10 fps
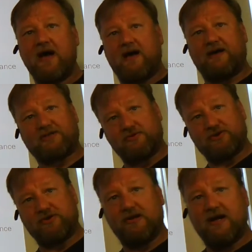a
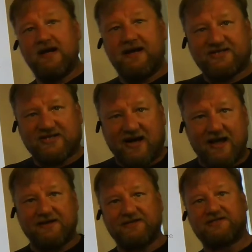social
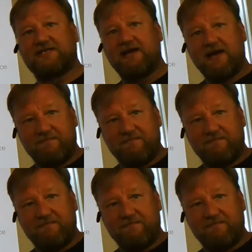science